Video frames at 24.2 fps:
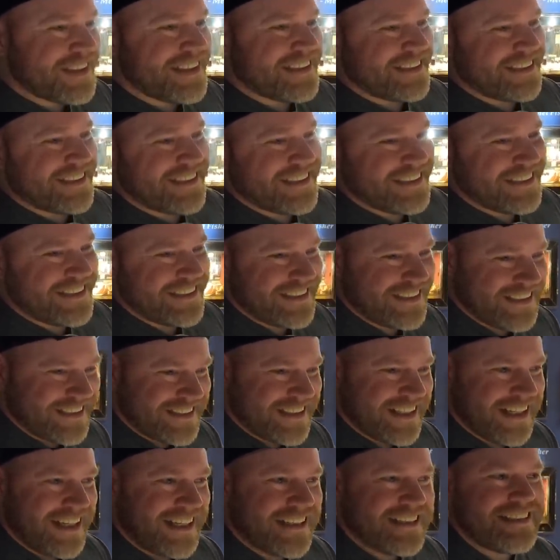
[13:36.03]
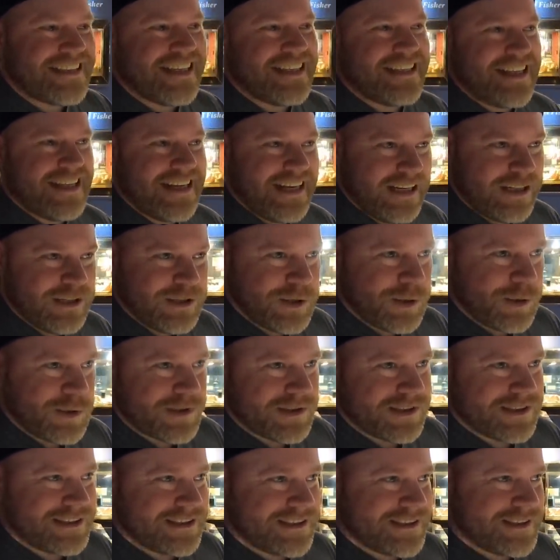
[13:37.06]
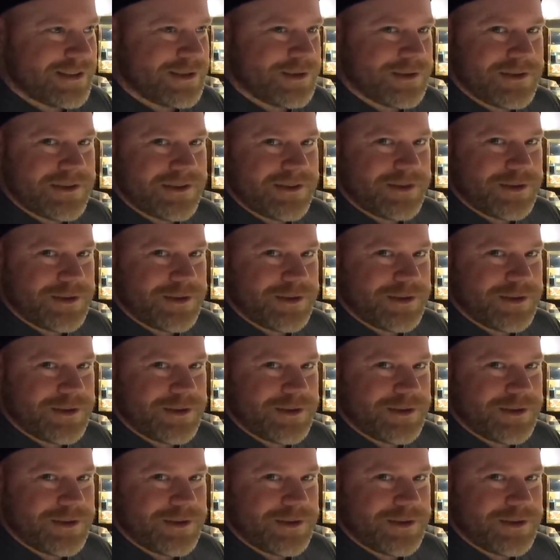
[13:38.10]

reason, the city has said that indoors,